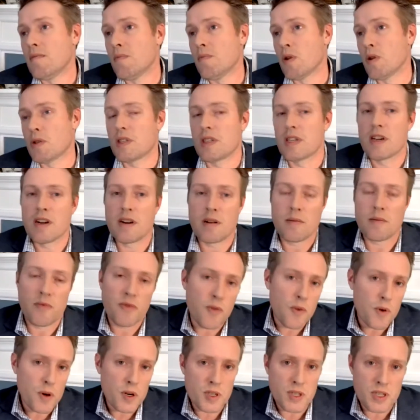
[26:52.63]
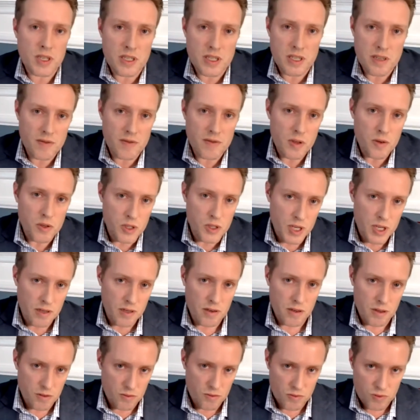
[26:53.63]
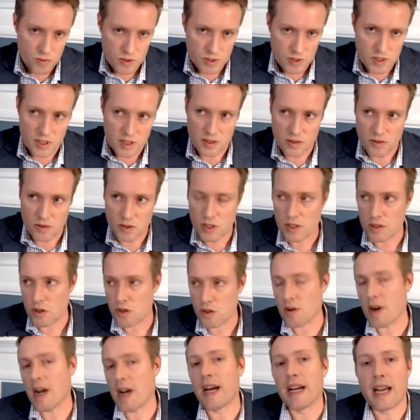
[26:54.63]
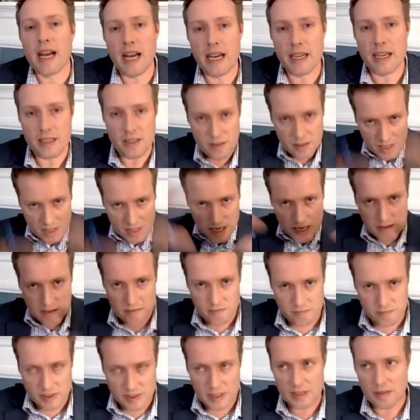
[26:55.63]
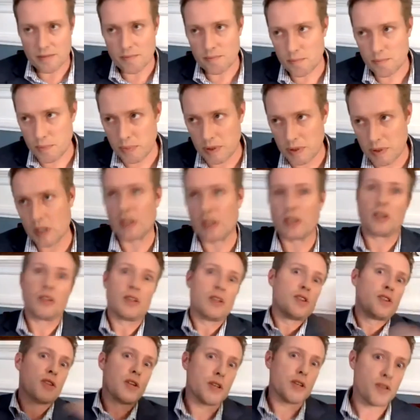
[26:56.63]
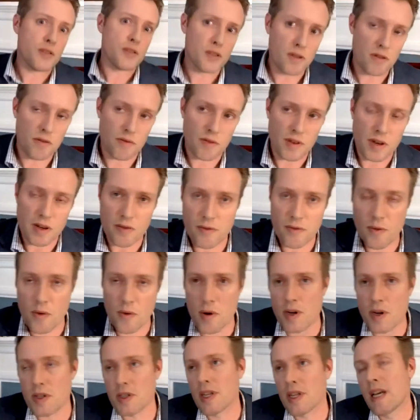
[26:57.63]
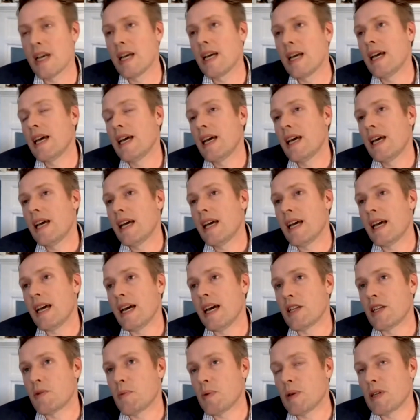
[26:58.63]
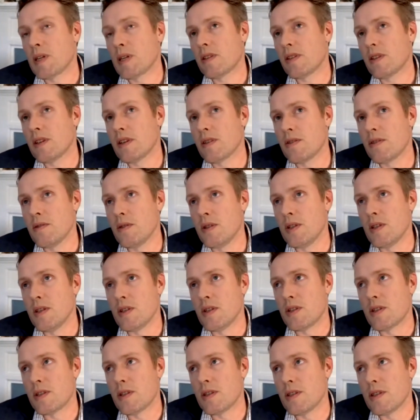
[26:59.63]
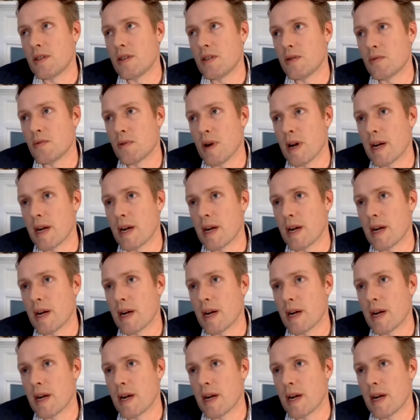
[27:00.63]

most of the armed forces, even though General uh, Tryon is kind of you know, politically in charge of the overall force. And it's pretty clear through these, these